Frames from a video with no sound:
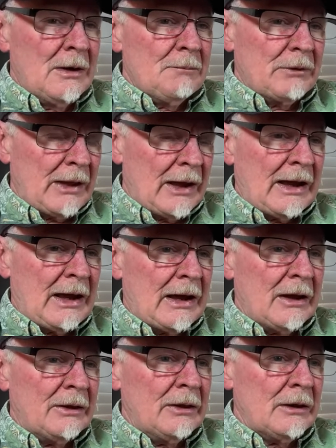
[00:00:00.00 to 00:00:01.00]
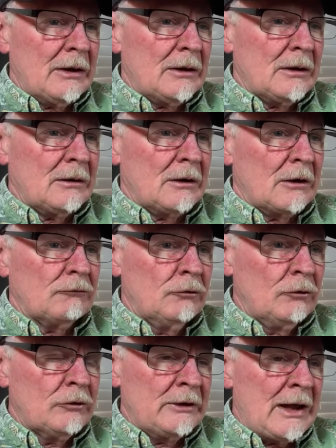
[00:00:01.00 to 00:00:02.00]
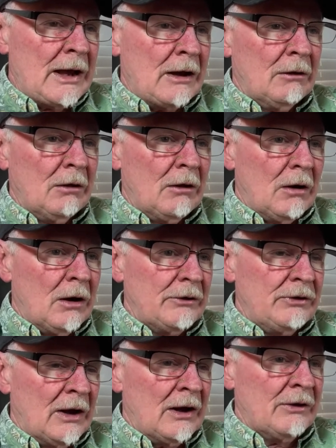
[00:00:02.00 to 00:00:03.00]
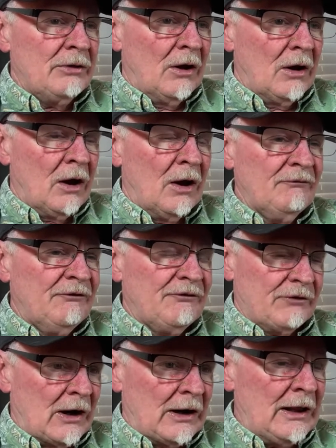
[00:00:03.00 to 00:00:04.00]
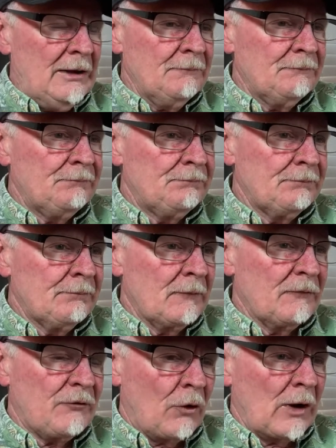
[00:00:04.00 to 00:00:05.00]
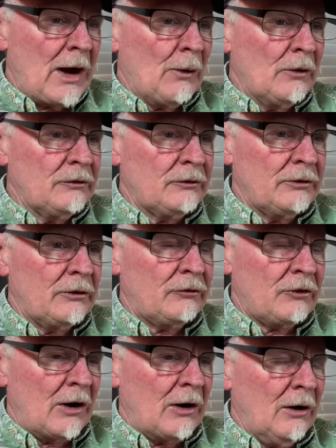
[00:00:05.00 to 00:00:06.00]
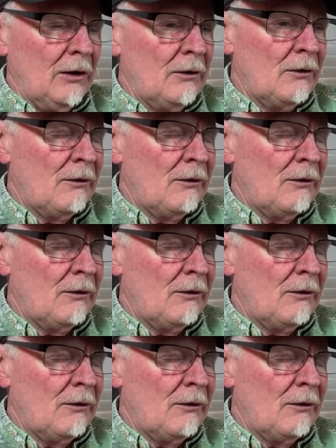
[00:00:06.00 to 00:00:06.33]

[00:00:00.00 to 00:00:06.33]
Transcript: But I had a root canal done on Friday, 4 hours in the chair,